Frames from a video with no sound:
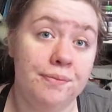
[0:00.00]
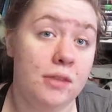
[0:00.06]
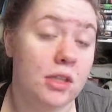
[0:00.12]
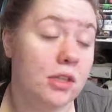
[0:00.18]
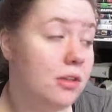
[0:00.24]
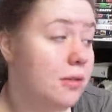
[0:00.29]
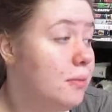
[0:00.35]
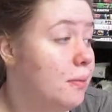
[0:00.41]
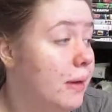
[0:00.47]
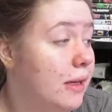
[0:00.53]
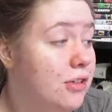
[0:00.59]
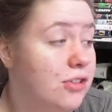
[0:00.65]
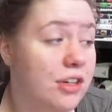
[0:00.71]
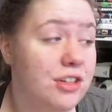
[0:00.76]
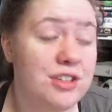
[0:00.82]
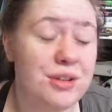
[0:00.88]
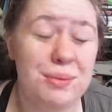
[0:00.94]
you can buy
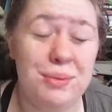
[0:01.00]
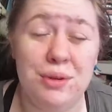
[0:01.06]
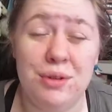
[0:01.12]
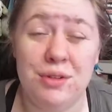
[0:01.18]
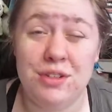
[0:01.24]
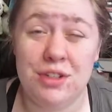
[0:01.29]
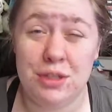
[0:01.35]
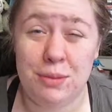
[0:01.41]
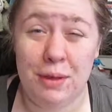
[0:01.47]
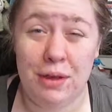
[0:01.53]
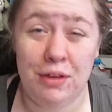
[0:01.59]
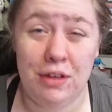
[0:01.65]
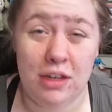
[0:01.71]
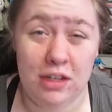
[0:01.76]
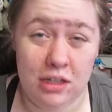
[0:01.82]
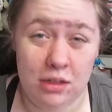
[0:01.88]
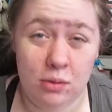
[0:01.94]
dry shampoo just about
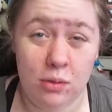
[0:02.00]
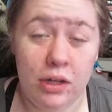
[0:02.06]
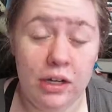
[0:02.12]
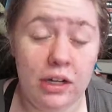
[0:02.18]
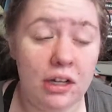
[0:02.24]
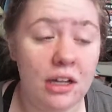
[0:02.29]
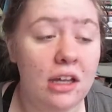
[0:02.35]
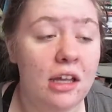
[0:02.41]
anywhere,